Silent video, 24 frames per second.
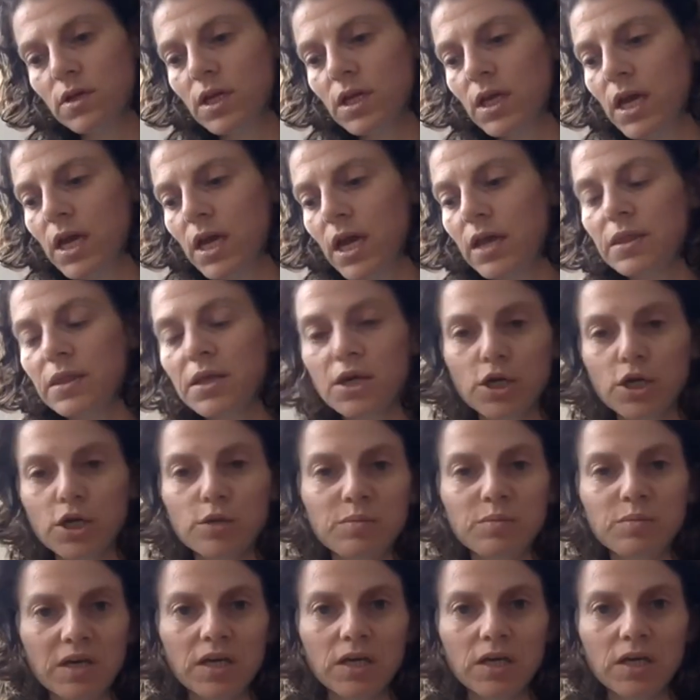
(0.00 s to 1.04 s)
And there could
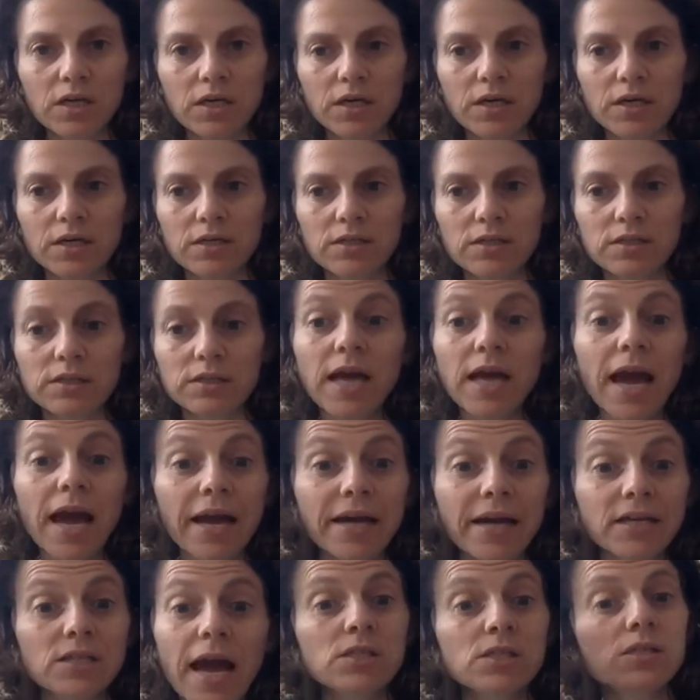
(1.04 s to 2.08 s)
be uh,
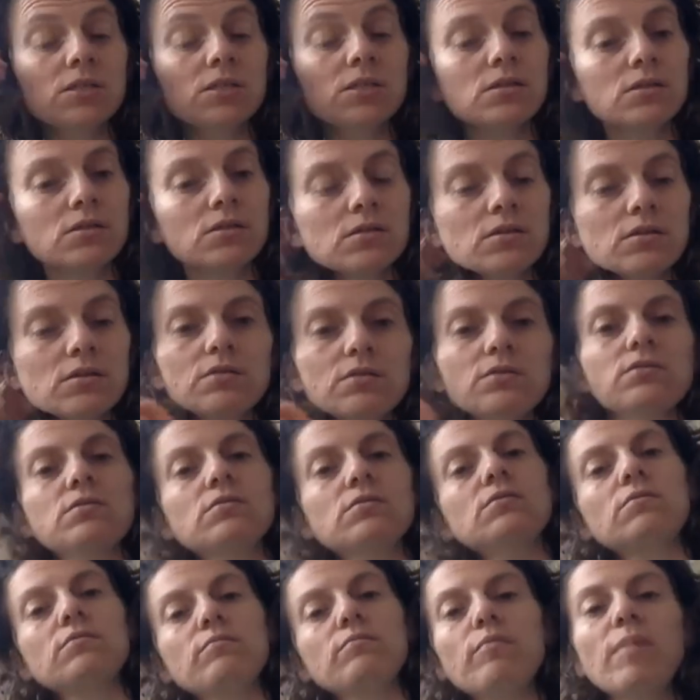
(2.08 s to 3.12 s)
tags,
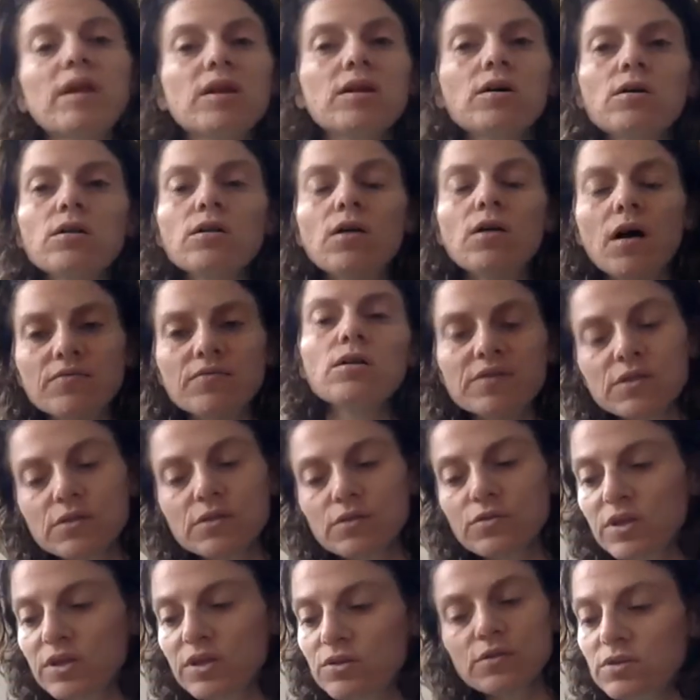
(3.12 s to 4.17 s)
medical office. So
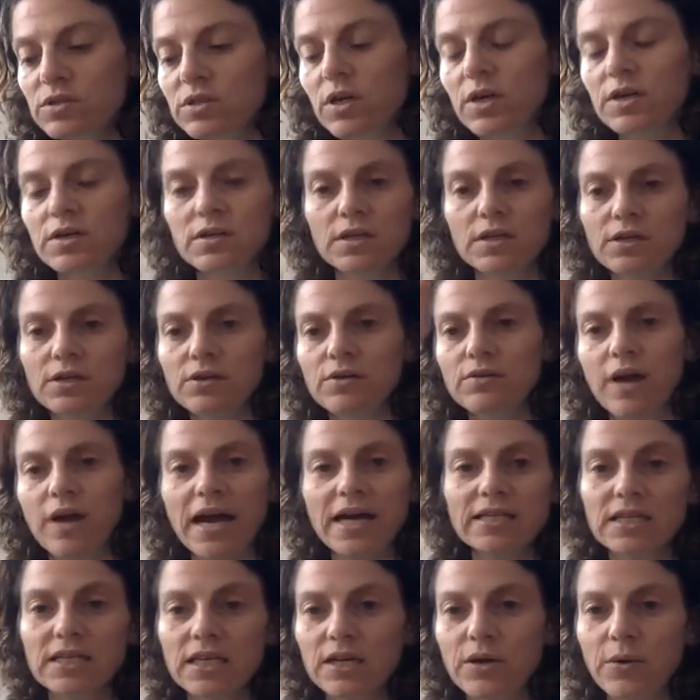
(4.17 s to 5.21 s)
then you start, you know,
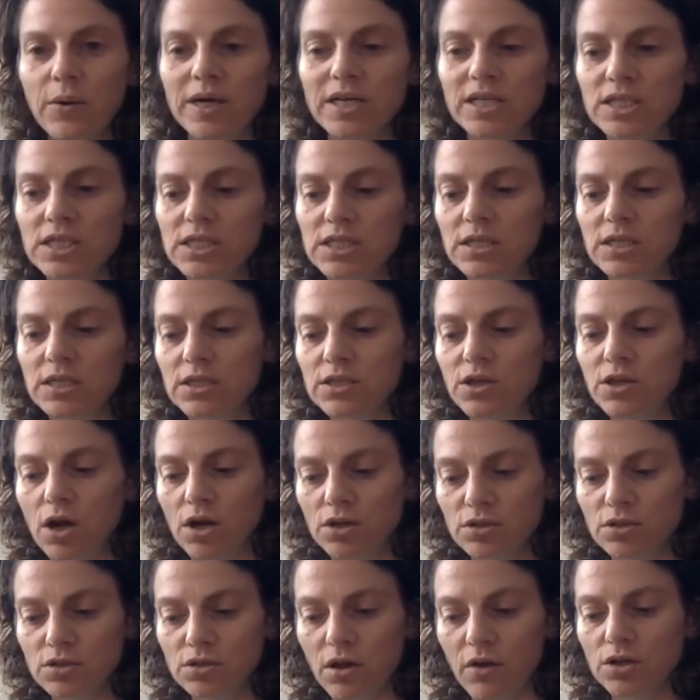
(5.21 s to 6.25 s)
asking questions of the
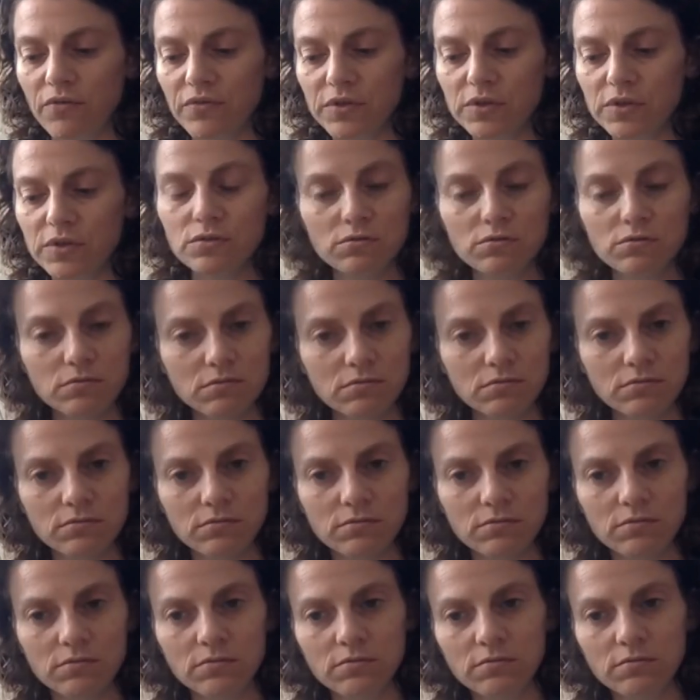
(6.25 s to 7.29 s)
doctor's office.
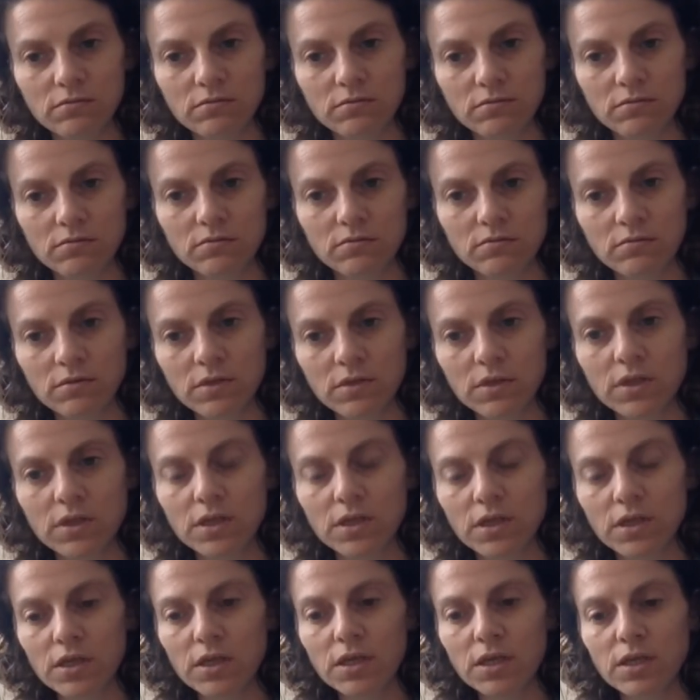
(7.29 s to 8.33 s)
I think that's
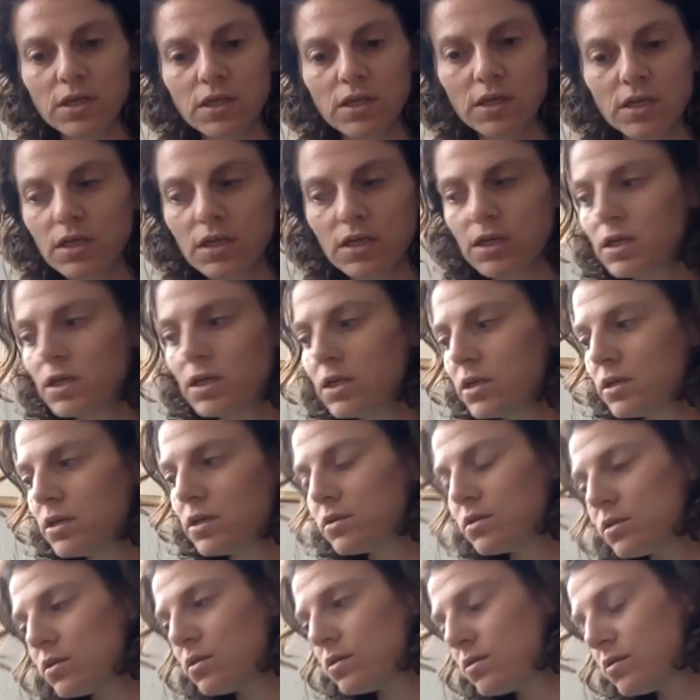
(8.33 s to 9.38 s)
wonderful. I just
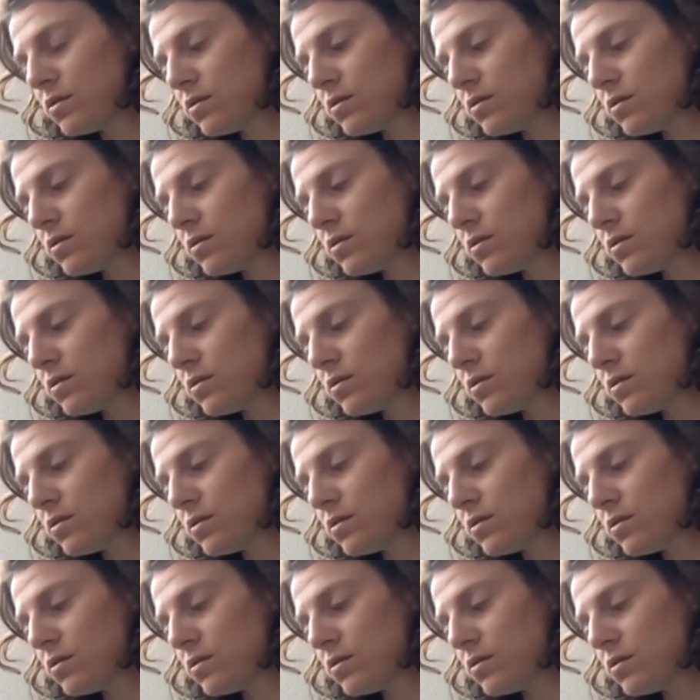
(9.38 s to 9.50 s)
love that whole